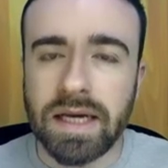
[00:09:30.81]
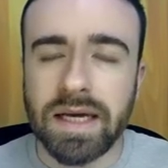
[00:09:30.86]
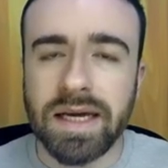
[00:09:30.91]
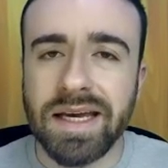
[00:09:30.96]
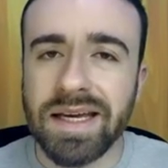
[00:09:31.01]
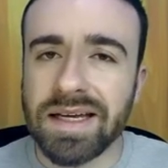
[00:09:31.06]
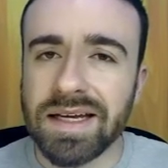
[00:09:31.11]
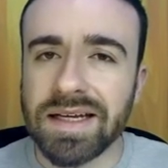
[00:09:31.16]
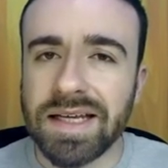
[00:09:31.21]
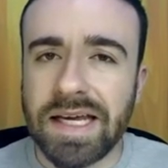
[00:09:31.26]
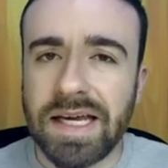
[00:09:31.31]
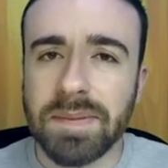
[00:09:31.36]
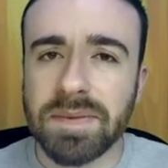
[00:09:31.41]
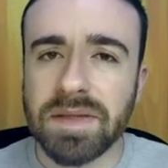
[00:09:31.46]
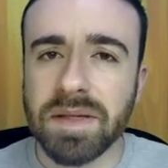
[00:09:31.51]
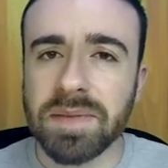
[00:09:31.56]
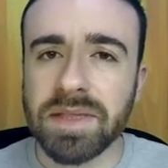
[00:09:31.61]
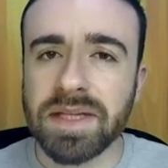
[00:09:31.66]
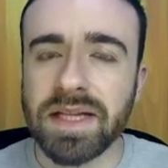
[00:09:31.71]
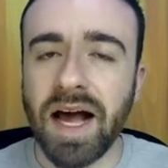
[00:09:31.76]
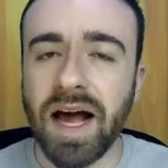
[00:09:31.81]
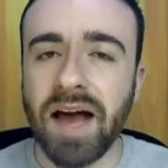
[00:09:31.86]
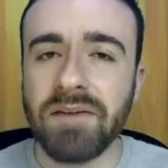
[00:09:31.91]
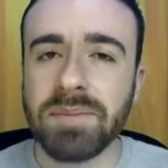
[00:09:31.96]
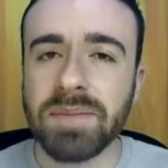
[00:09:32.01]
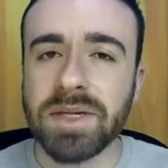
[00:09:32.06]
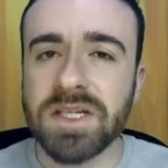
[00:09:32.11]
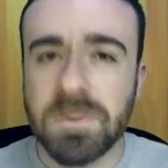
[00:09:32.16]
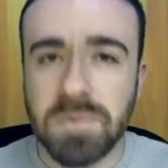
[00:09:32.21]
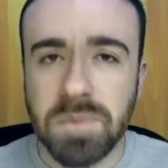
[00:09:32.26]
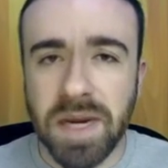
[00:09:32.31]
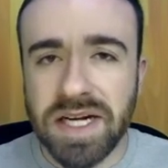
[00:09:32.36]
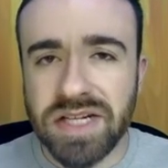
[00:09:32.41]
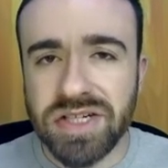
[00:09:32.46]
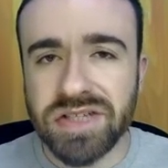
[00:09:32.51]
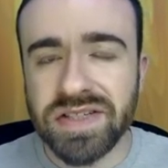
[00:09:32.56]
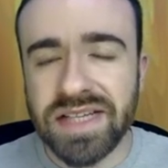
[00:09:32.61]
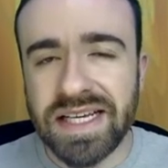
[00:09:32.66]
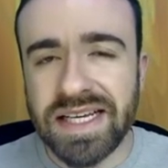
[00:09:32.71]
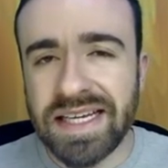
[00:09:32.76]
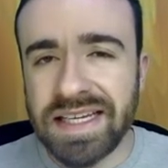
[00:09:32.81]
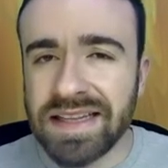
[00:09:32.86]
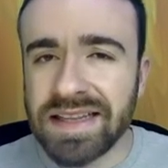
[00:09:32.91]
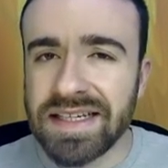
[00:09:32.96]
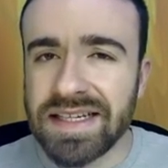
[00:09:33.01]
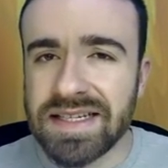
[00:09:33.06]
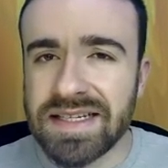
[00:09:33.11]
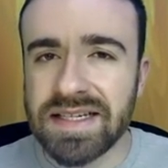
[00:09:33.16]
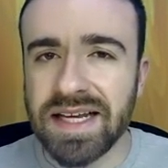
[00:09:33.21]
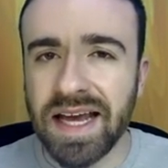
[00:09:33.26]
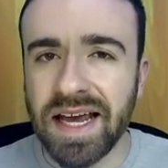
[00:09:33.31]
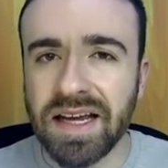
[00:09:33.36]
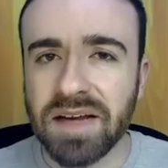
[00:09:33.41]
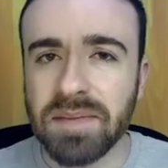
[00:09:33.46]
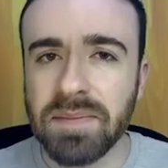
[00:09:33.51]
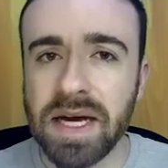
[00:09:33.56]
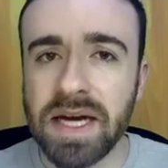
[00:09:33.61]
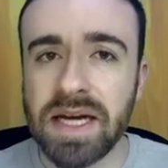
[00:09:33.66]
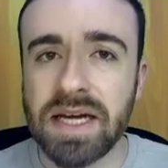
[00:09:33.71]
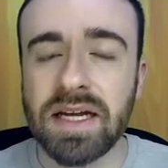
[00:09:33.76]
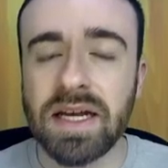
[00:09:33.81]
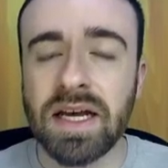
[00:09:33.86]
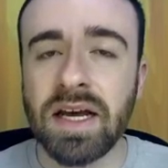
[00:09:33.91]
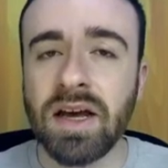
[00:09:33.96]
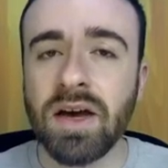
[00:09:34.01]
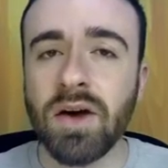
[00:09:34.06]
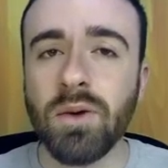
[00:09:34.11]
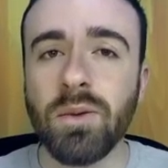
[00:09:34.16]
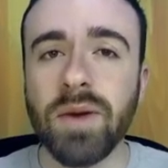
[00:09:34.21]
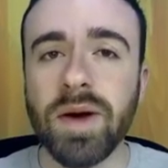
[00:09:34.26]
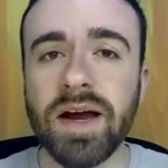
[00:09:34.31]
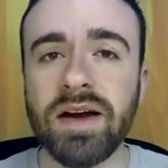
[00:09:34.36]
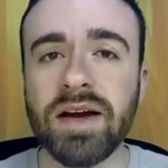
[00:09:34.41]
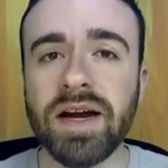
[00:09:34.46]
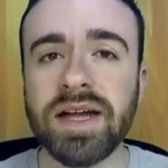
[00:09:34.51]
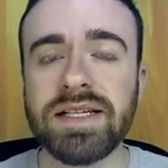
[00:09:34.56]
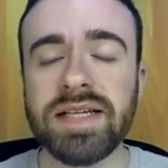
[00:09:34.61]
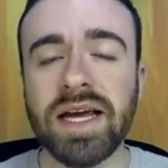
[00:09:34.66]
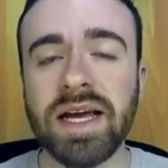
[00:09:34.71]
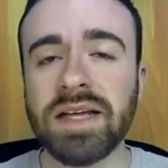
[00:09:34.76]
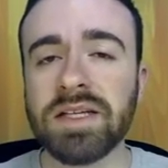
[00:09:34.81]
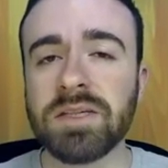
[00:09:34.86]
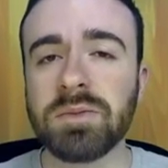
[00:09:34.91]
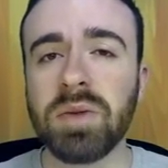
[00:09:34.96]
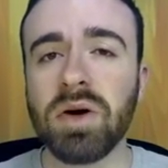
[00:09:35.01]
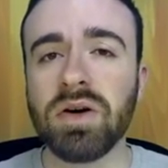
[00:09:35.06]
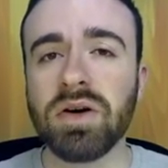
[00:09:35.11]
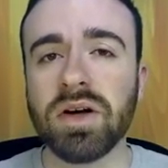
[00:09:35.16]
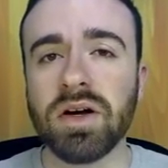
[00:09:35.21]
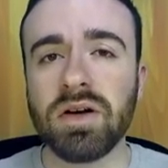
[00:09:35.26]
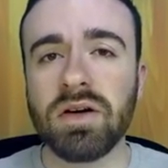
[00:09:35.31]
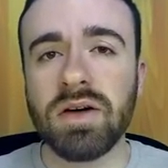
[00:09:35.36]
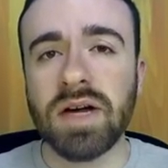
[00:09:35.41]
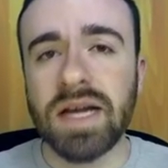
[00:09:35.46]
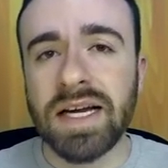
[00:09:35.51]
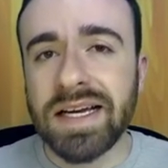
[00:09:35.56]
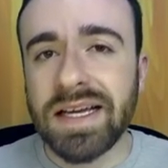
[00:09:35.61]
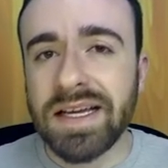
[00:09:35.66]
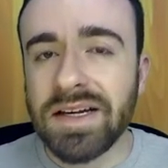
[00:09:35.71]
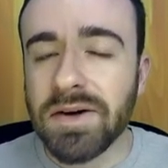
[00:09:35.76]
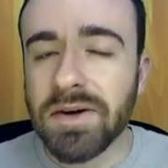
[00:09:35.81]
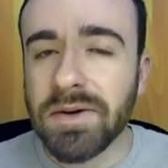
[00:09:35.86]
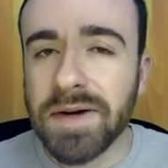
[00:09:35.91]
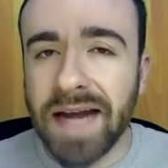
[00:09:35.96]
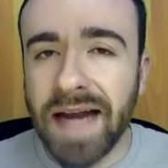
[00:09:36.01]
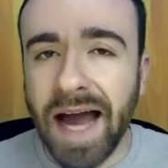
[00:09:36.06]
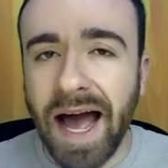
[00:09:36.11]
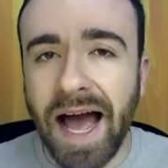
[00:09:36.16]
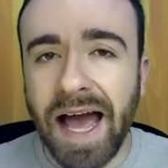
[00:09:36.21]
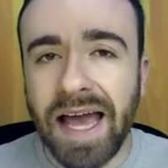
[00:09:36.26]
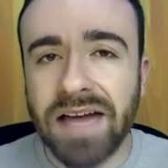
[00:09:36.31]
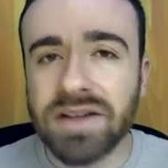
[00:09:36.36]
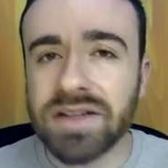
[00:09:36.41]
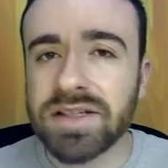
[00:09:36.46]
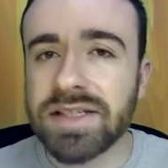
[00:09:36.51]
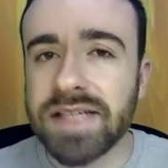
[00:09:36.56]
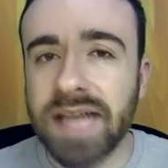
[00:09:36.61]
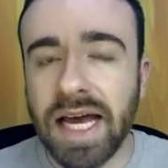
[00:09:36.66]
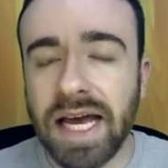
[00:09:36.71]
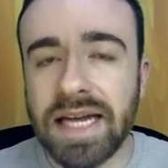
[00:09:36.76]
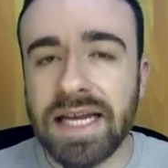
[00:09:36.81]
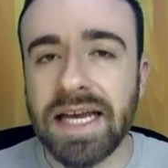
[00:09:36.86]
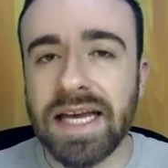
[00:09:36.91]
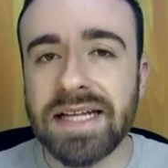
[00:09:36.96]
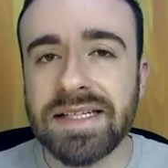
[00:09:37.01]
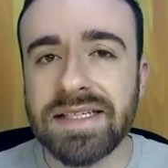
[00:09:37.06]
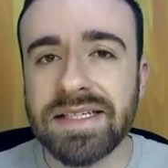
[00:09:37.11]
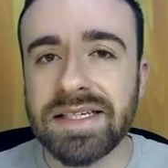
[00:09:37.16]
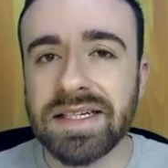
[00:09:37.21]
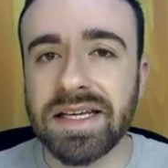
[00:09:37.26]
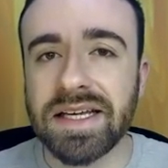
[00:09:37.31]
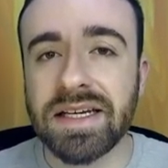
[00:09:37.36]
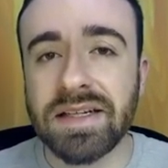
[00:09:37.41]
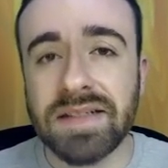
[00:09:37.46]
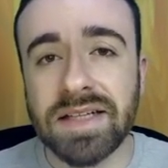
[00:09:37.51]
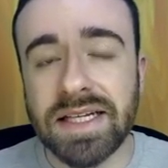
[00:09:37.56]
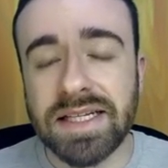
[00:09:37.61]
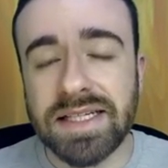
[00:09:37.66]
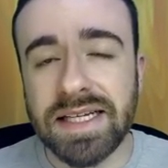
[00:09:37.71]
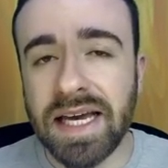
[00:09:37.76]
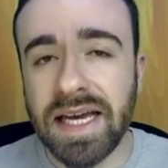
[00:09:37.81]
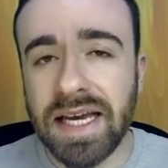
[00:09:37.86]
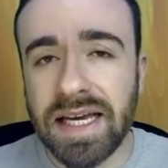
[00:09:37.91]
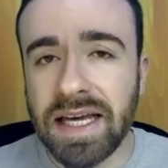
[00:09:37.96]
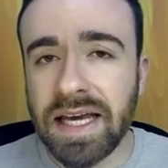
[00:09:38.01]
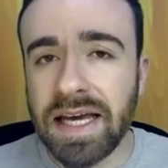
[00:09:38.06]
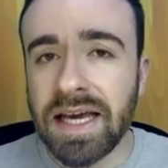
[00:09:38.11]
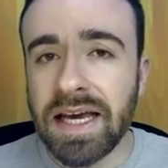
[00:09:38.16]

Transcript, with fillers: He can keep them alive, but especially in this tank meta where it takes Poco, 9 or 10 hits to kill a tank,